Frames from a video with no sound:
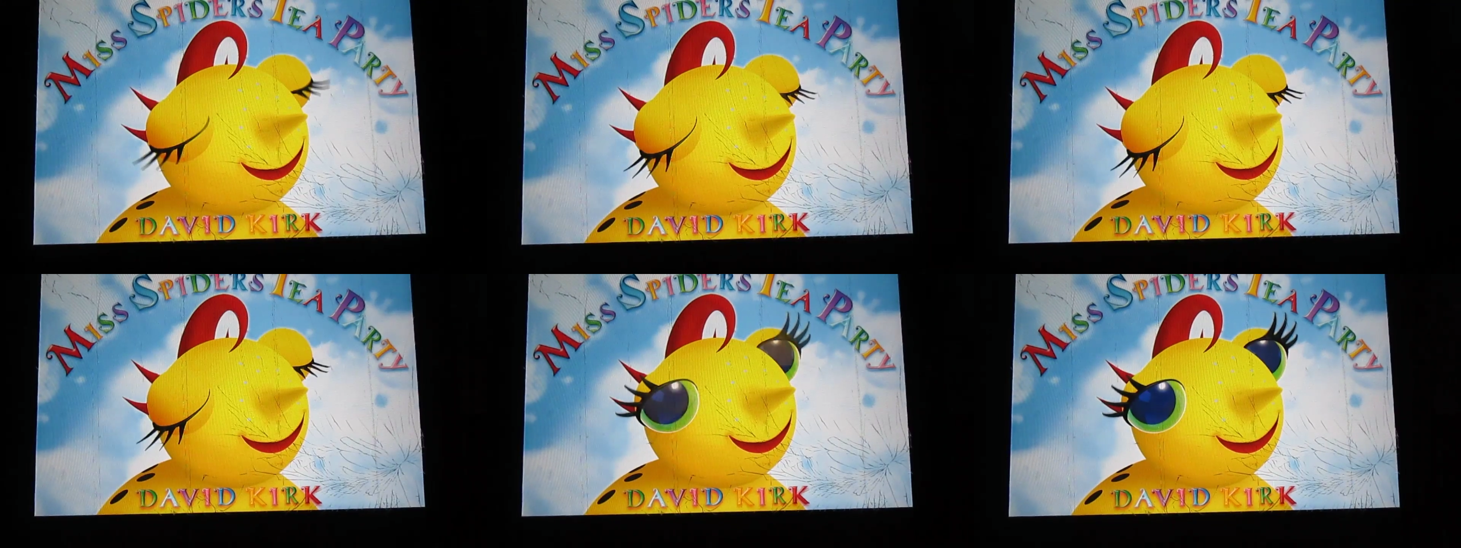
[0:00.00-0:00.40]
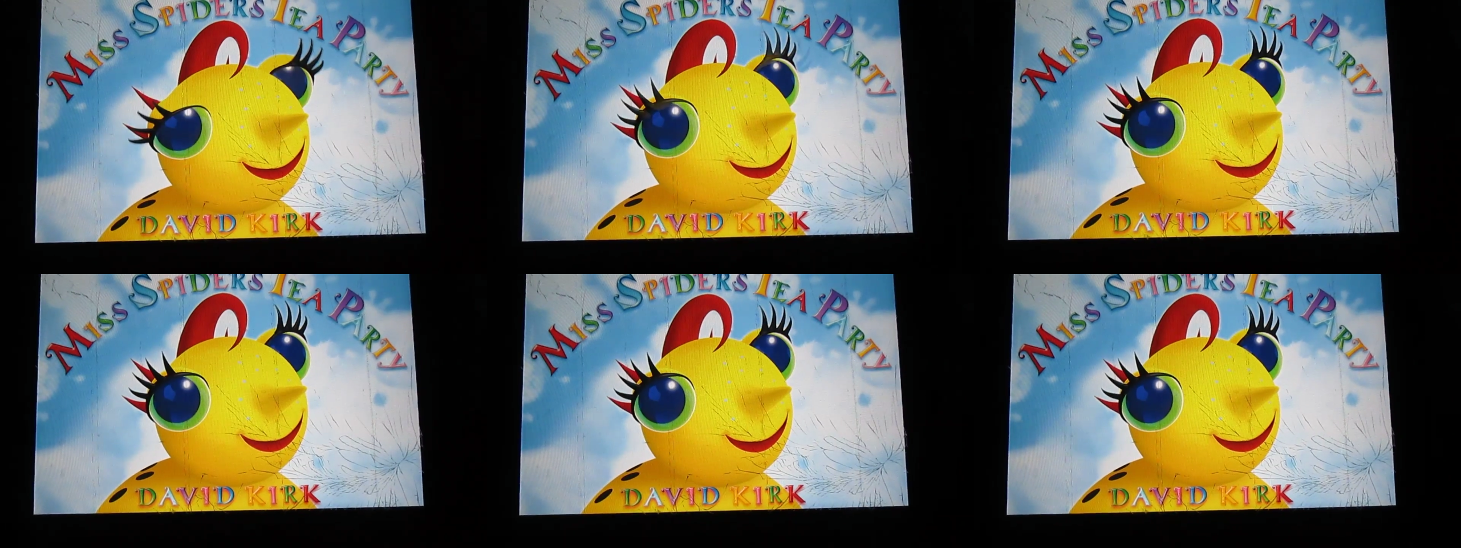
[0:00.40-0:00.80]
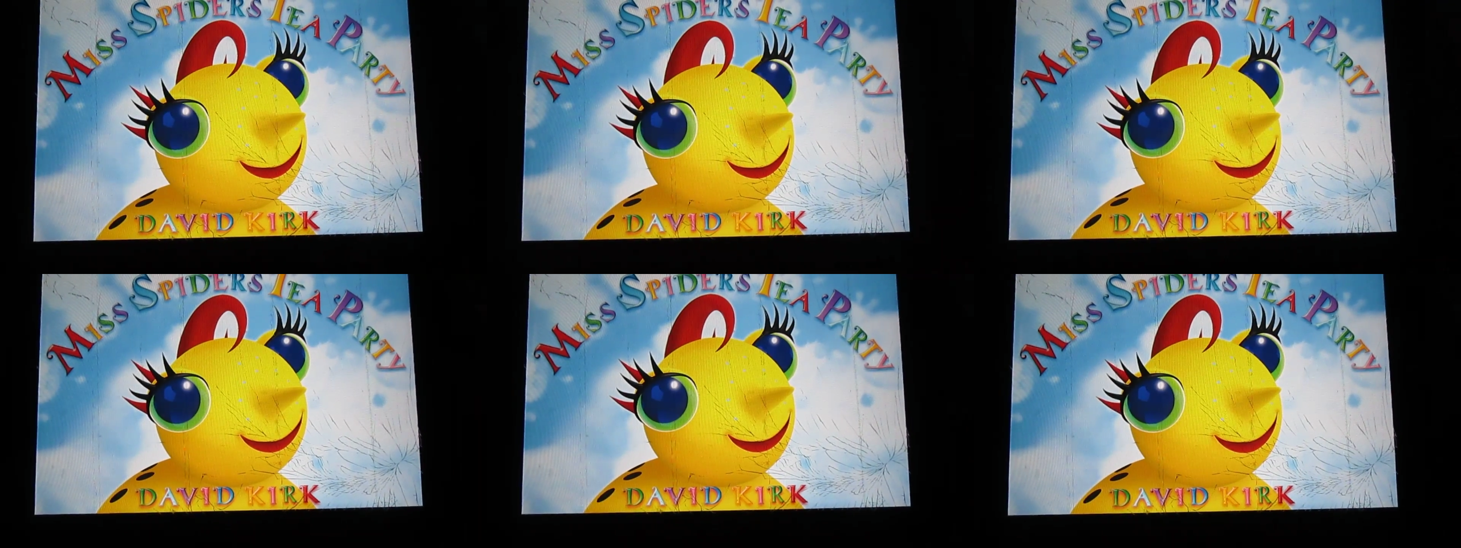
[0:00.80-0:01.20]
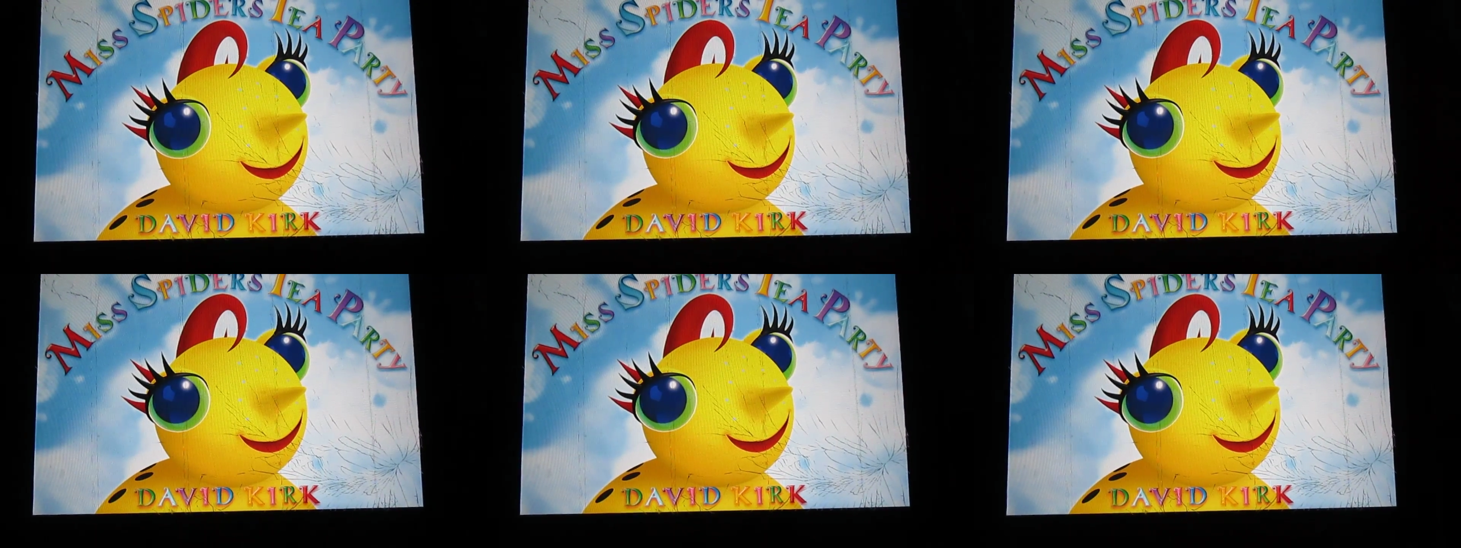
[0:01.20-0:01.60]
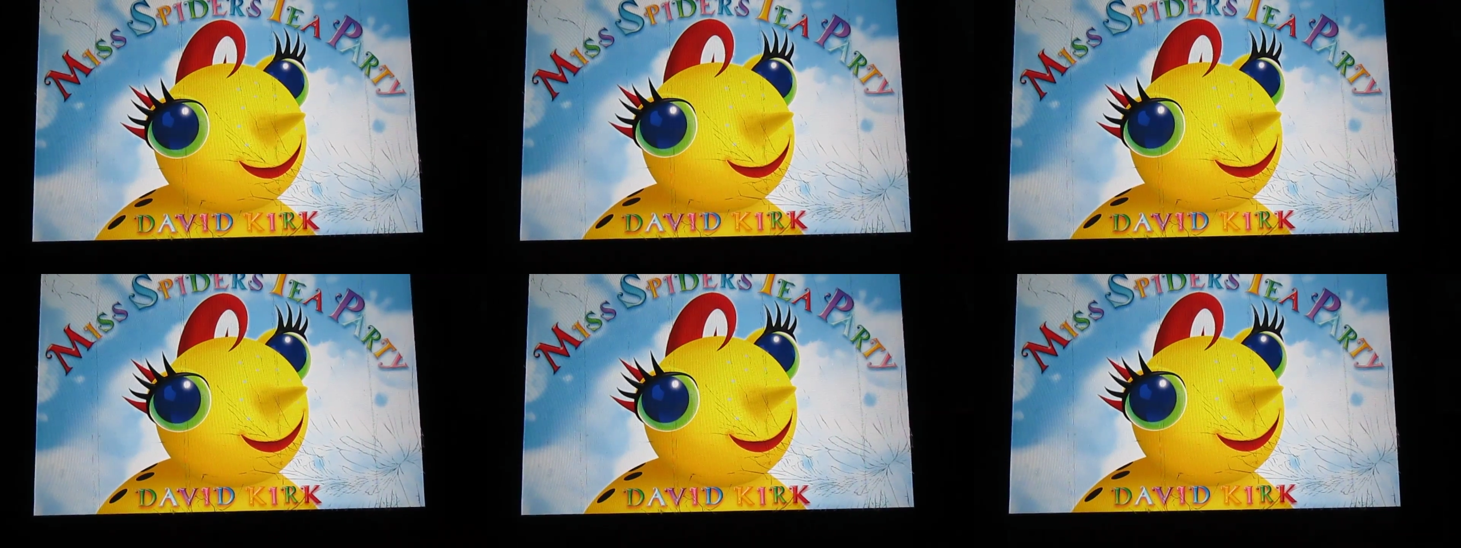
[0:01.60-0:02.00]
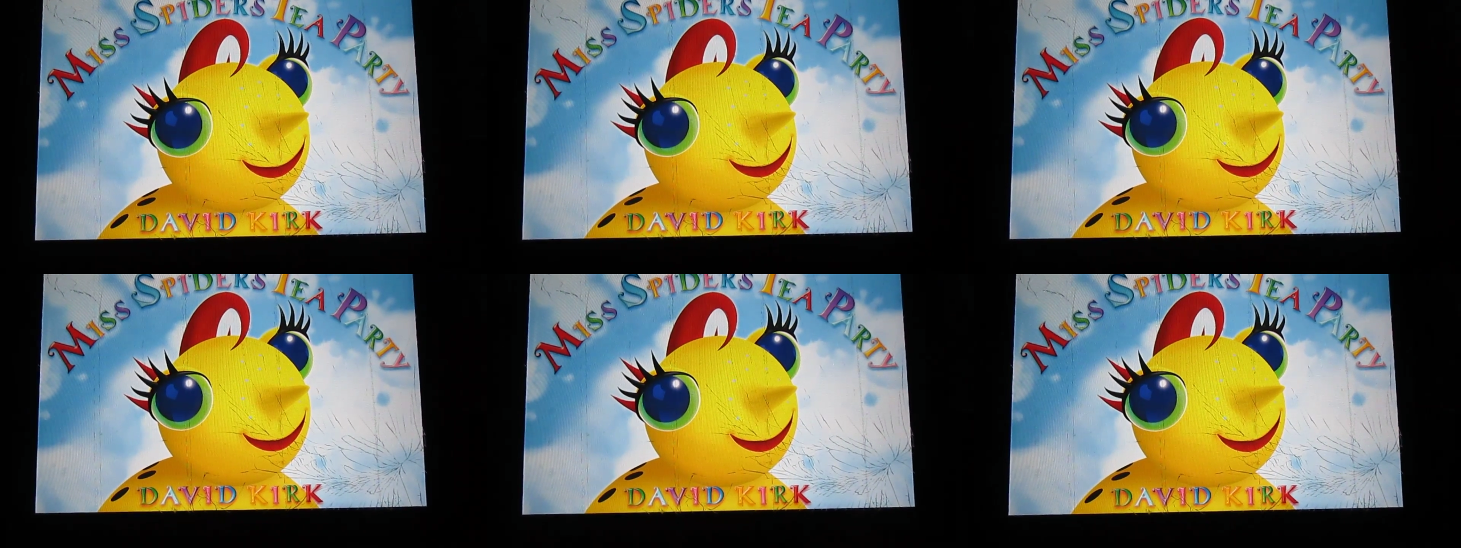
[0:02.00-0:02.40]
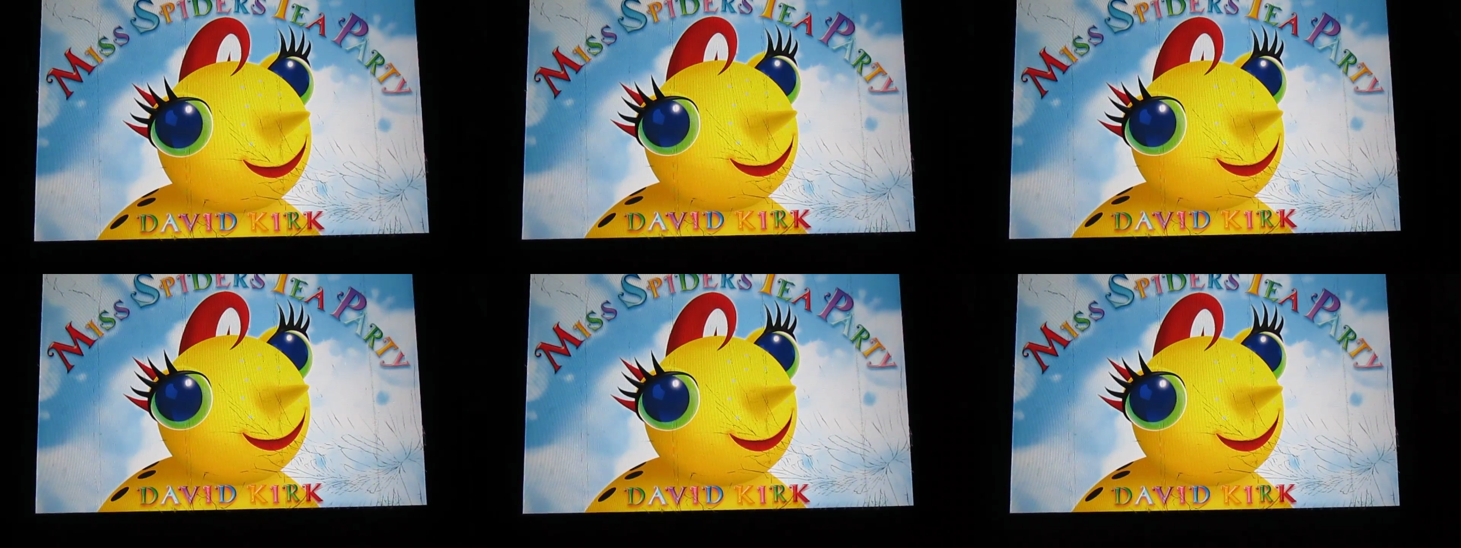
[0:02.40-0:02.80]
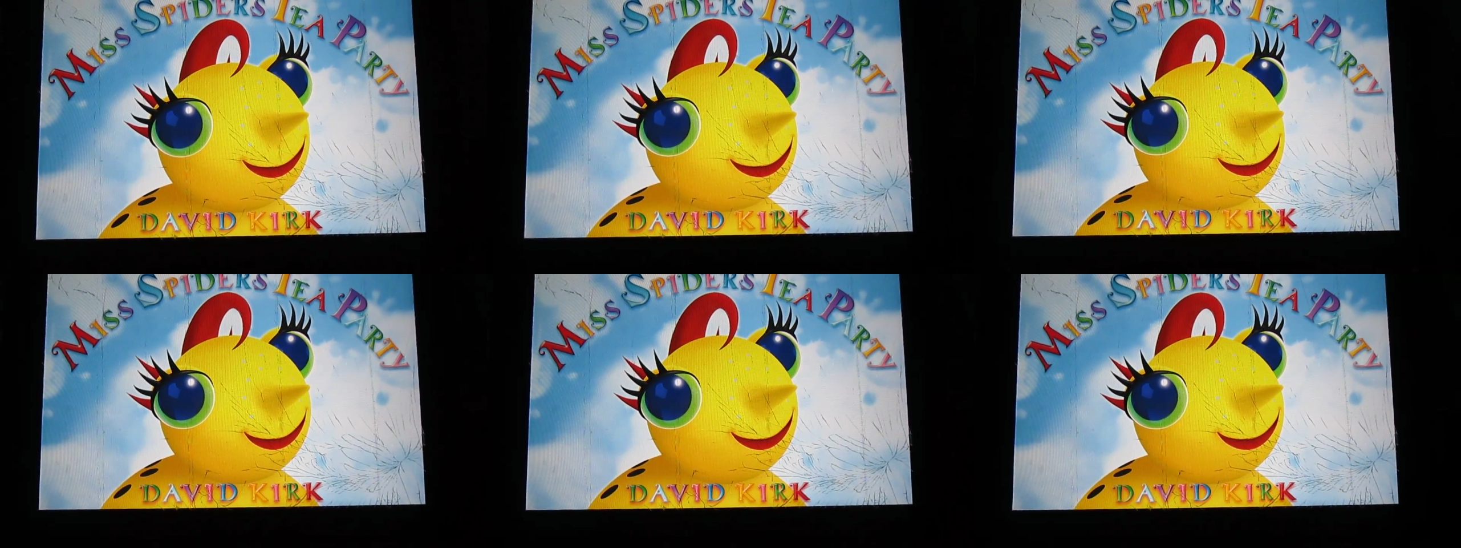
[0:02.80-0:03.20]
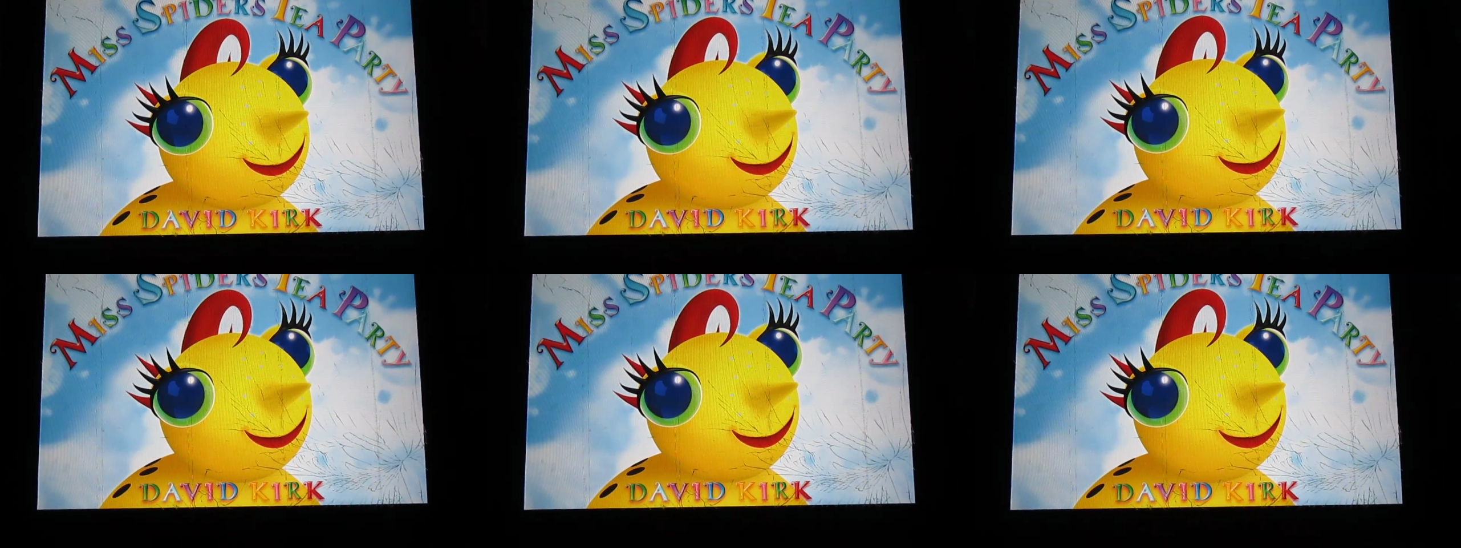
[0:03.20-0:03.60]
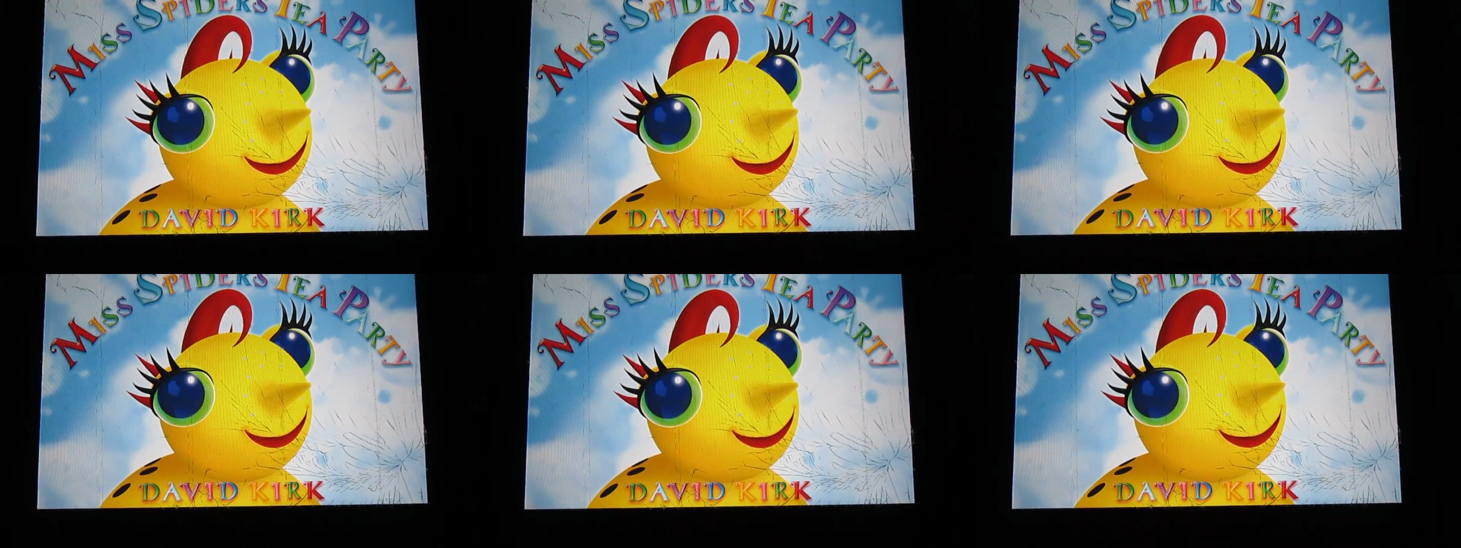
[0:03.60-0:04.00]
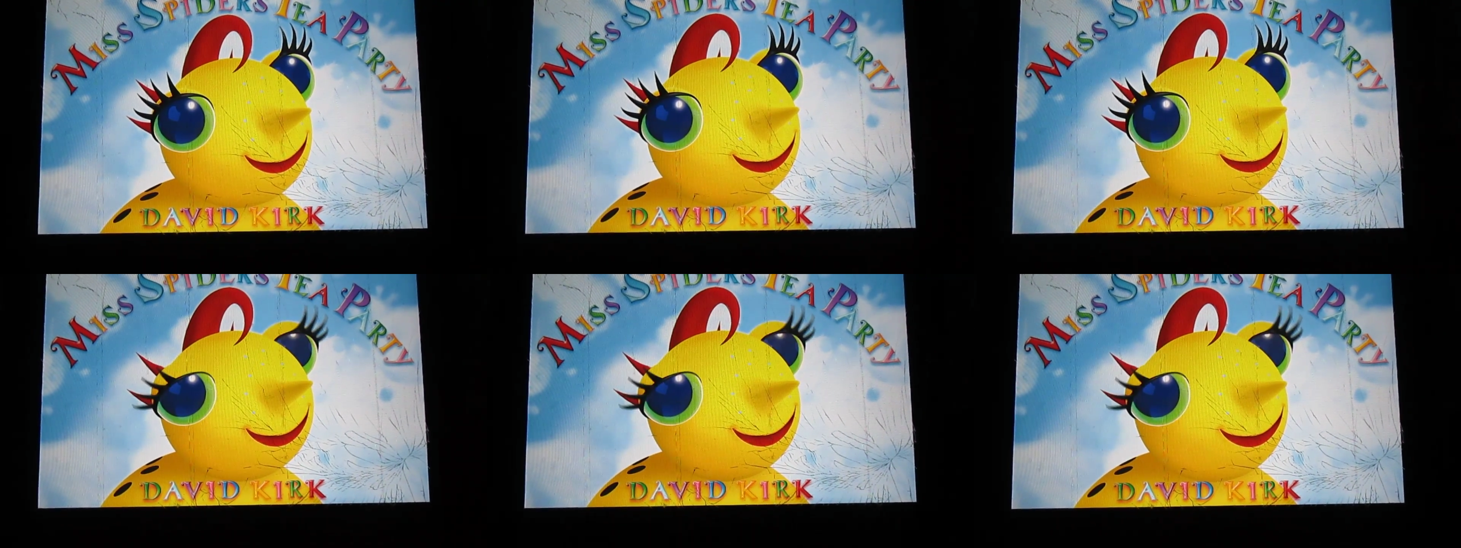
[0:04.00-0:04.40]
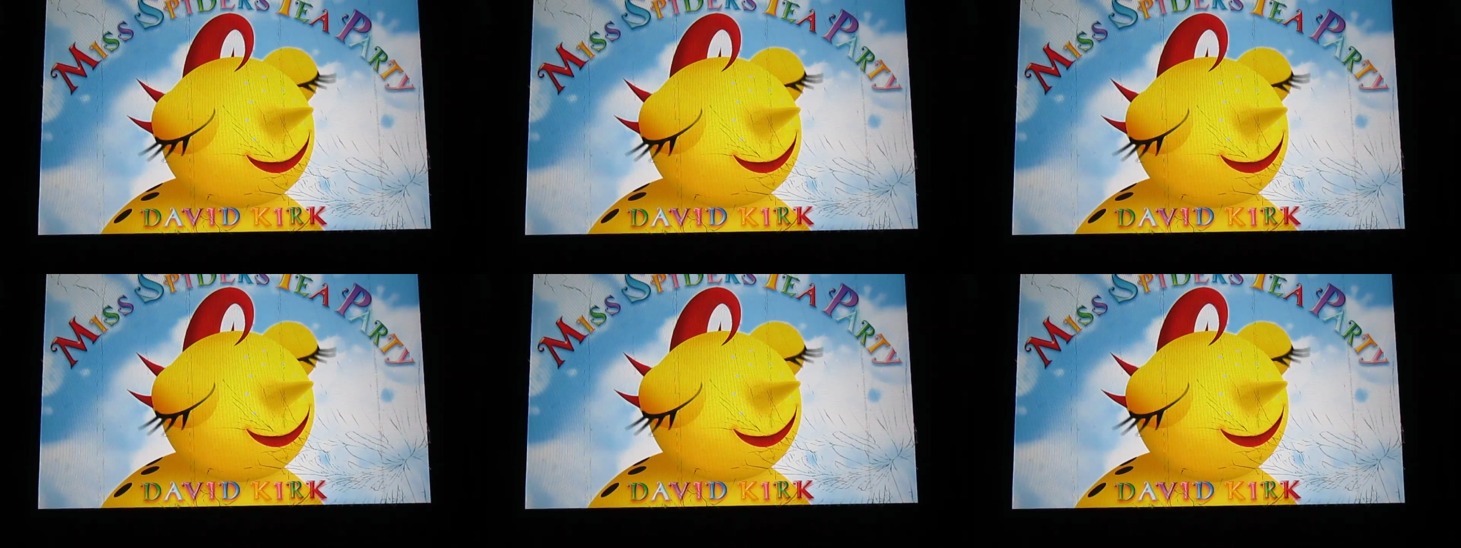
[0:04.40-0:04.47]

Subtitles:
No face is visible, so there are no lips to read.